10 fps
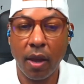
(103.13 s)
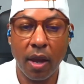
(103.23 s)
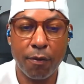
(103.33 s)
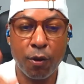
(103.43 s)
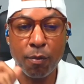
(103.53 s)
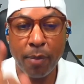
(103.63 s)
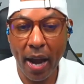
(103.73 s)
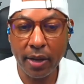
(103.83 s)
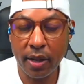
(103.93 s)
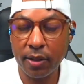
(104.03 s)
If you've
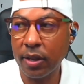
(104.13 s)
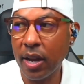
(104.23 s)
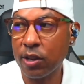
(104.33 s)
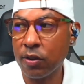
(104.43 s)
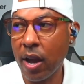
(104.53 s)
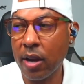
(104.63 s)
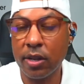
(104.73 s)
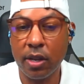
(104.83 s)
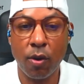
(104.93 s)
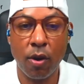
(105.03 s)
backtested that
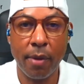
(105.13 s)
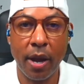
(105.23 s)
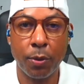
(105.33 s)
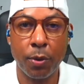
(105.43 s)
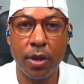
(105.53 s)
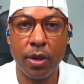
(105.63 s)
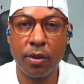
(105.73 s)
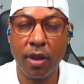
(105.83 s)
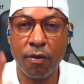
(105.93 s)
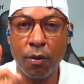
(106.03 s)
strategy going back 3
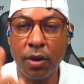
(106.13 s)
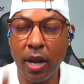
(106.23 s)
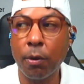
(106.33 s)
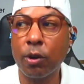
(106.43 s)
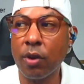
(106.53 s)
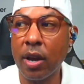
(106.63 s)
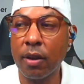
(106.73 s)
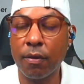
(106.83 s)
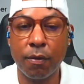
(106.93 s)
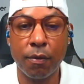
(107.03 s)
years and you demo
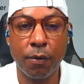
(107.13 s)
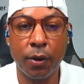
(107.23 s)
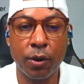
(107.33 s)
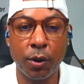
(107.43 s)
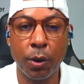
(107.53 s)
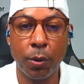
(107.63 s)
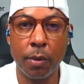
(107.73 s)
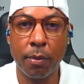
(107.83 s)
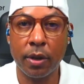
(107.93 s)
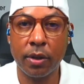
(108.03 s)
traded for 2 to
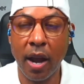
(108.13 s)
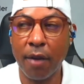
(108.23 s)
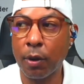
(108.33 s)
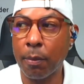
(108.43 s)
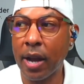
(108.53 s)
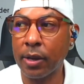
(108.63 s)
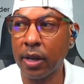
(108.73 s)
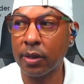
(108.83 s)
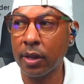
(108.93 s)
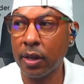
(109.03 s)
3 months after
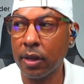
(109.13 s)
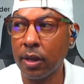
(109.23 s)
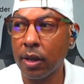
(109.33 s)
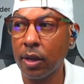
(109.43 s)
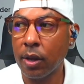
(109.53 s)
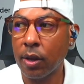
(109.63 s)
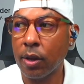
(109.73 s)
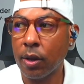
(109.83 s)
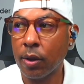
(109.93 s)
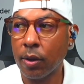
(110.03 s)
backtesting it,
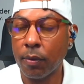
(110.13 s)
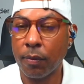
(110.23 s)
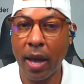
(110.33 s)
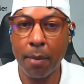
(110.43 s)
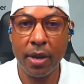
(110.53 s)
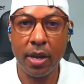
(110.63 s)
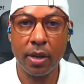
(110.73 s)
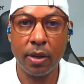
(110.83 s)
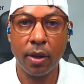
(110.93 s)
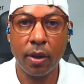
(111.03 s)
that
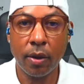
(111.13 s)
means